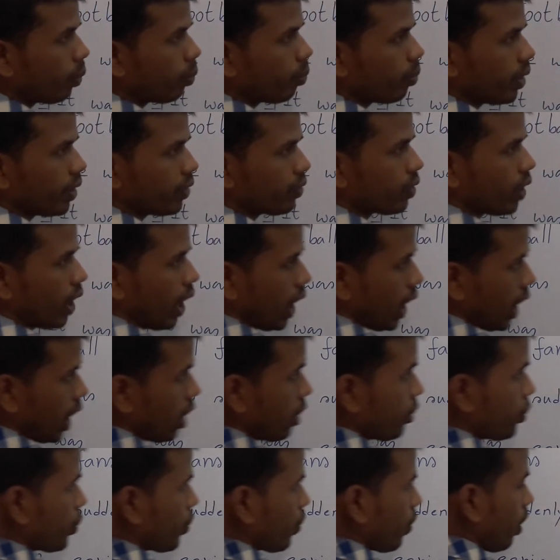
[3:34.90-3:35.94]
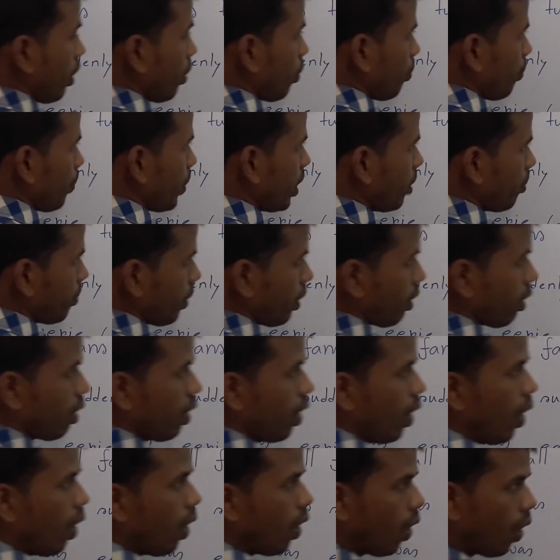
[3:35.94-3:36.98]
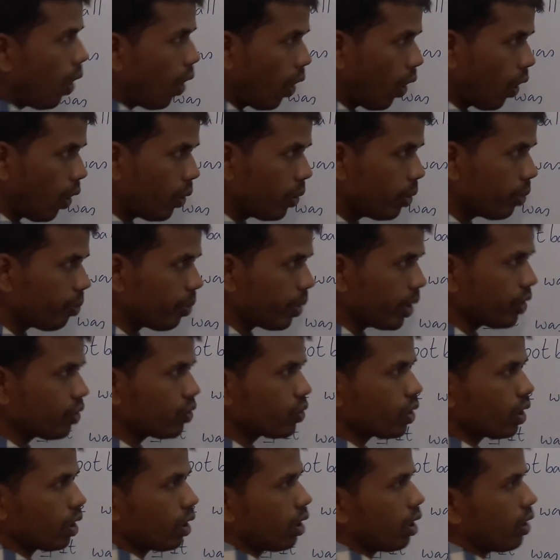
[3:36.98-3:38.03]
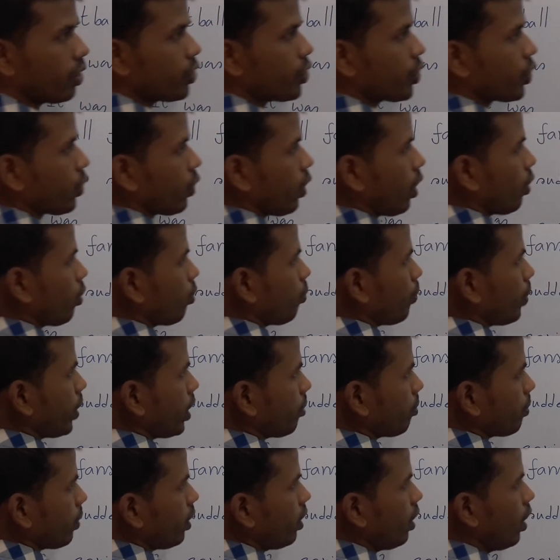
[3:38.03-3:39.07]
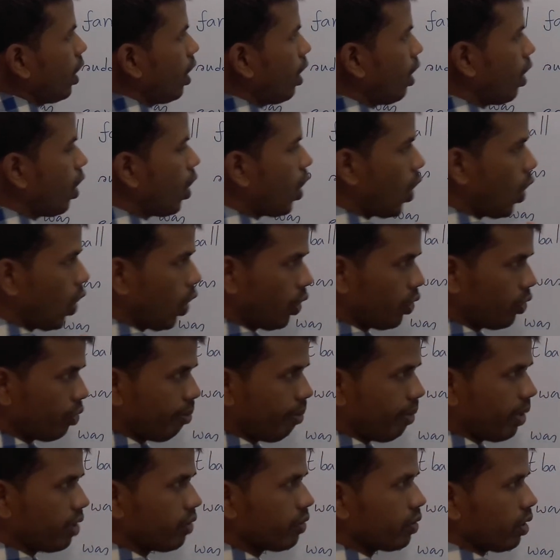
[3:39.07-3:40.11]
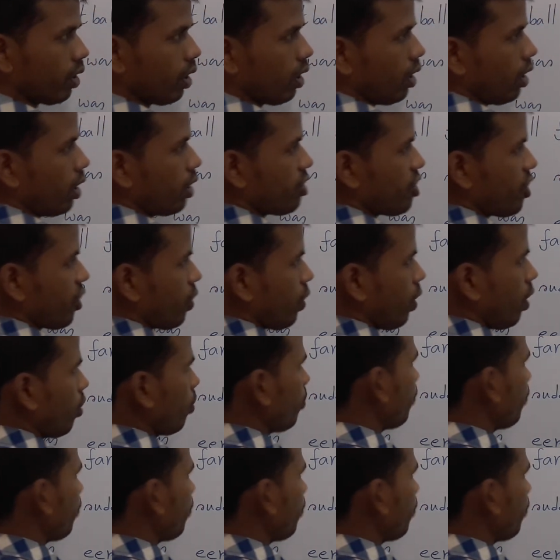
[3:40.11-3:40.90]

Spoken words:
means a large crowd of people. Hard means a large crowd of people. Hard means a large crowd